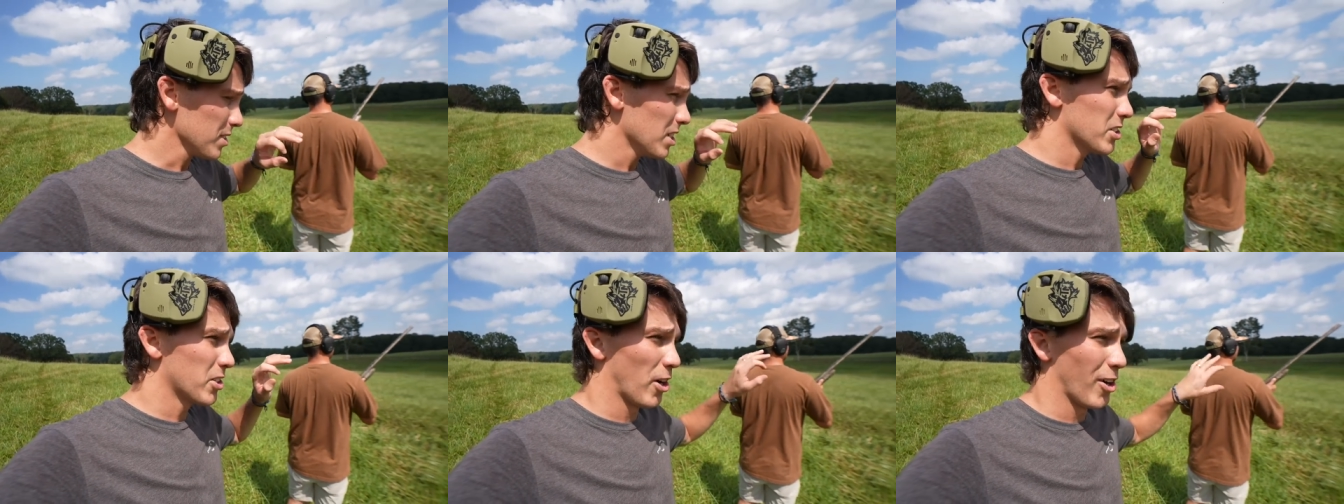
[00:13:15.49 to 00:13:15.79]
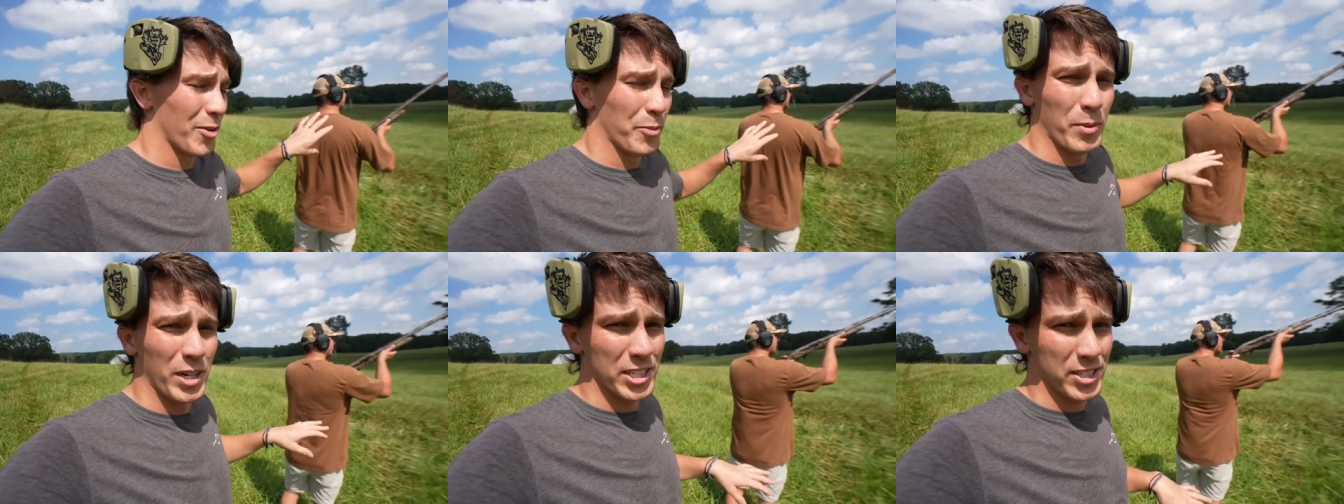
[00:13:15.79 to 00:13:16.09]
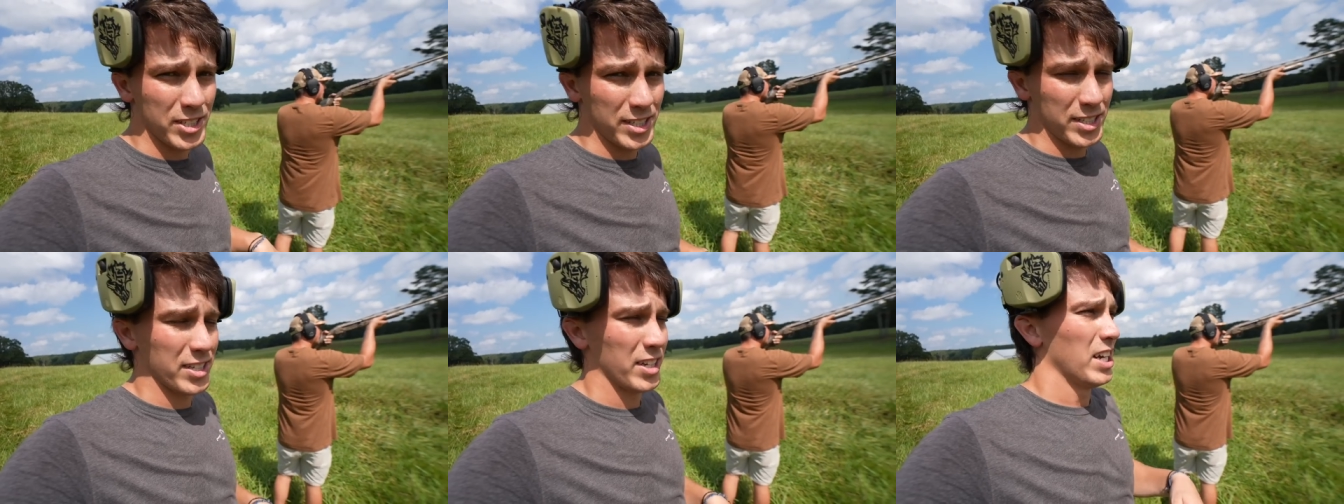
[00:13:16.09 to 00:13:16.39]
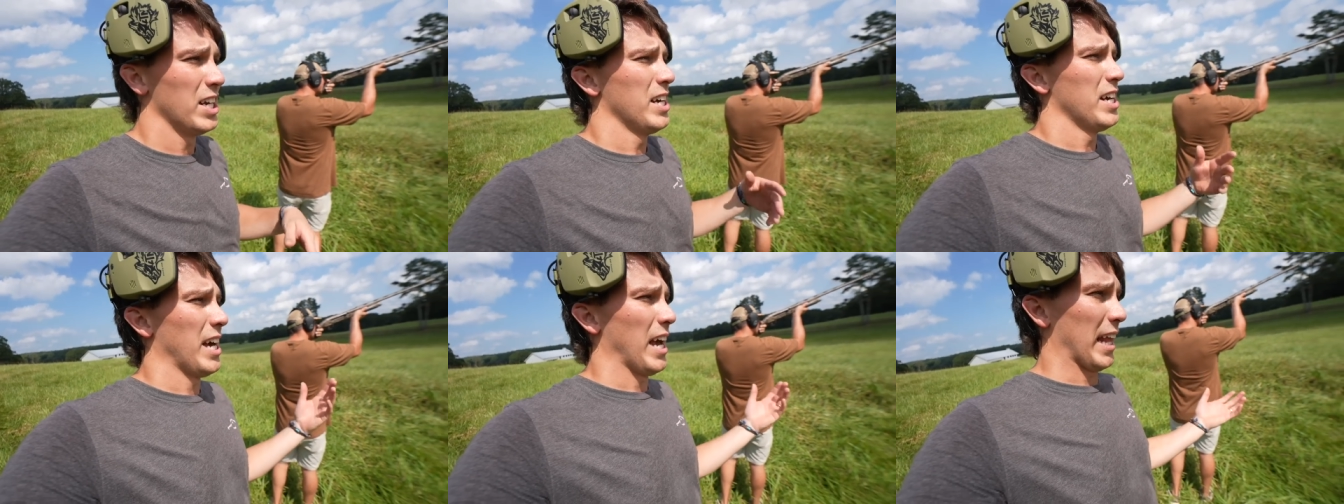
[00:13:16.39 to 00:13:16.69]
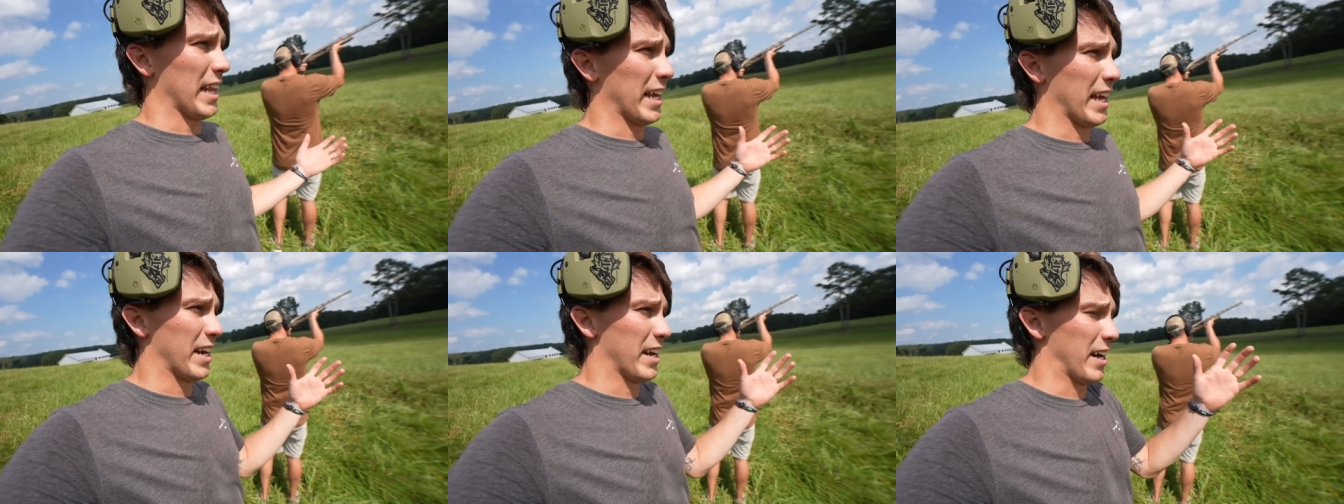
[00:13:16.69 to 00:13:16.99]
Dalton misses,
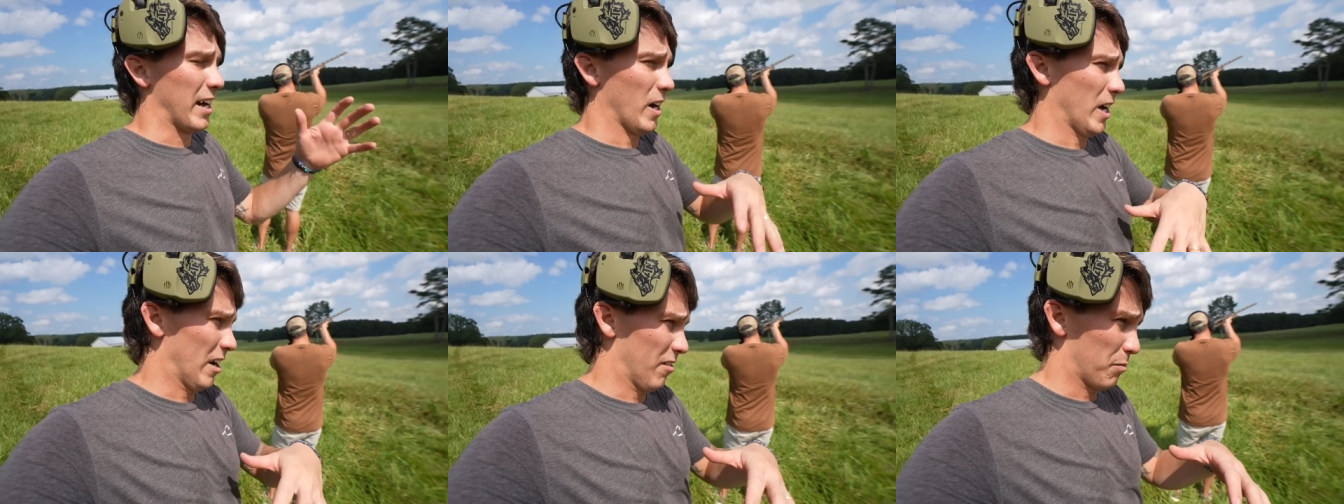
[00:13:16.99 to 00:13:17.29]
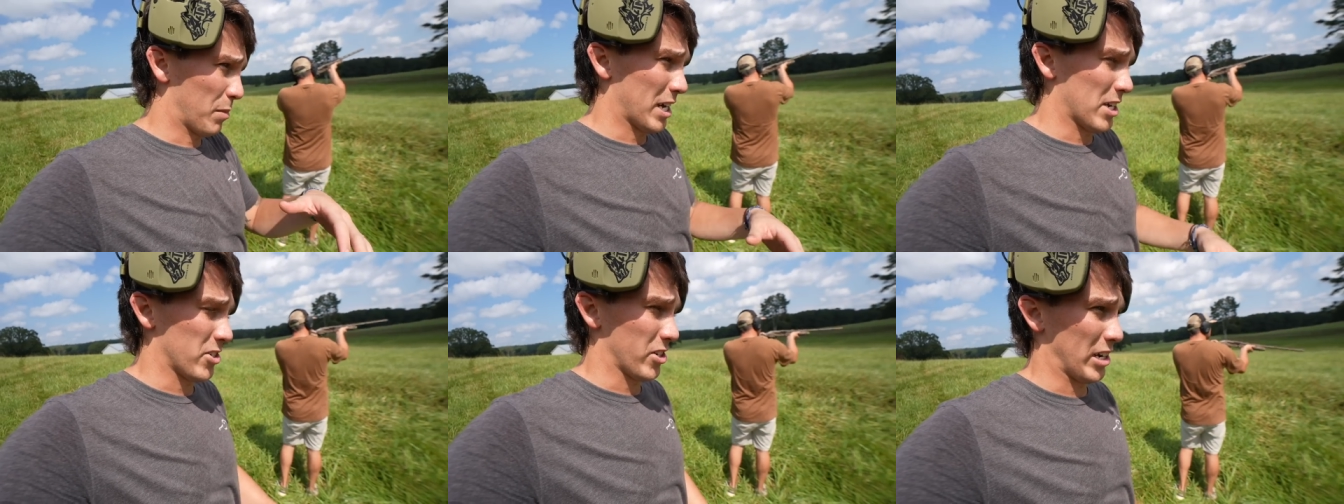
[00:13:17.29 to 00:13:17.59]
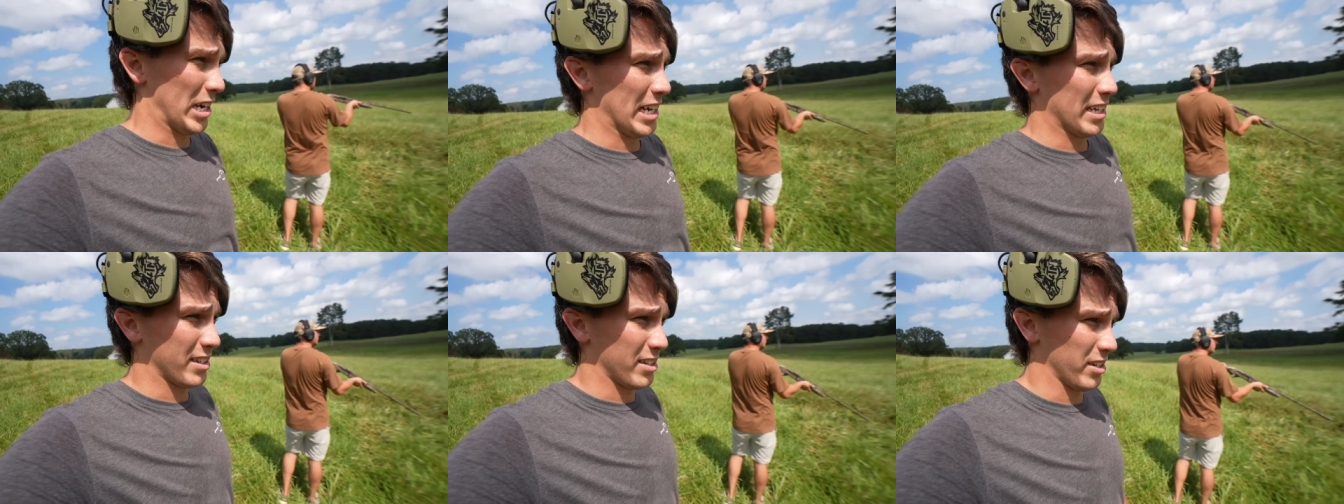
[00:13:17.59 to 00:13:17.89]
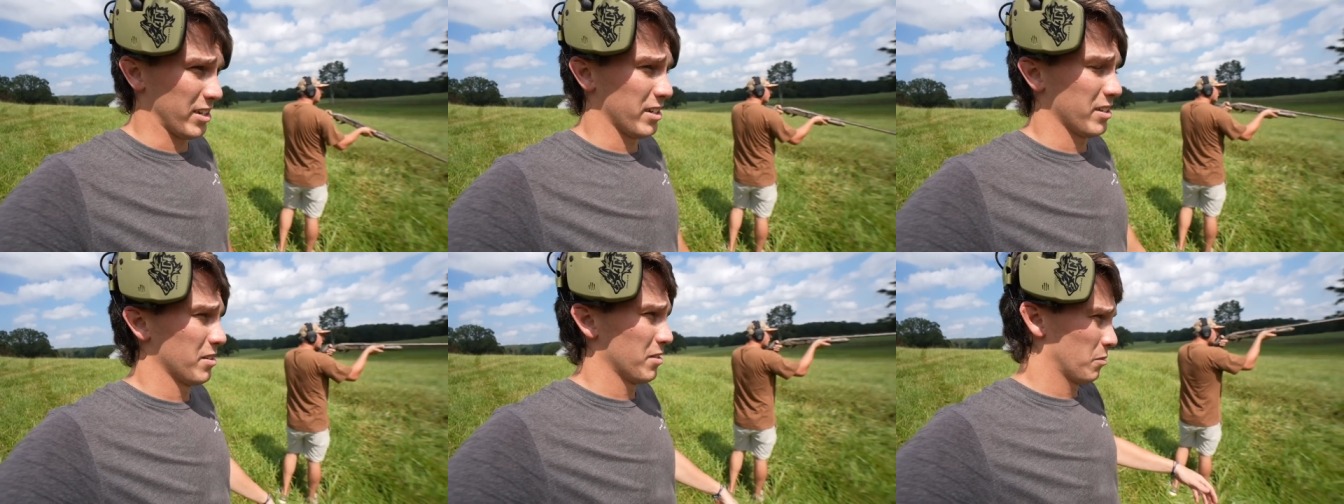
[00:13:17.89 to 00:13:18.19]
and then I'll have my shot to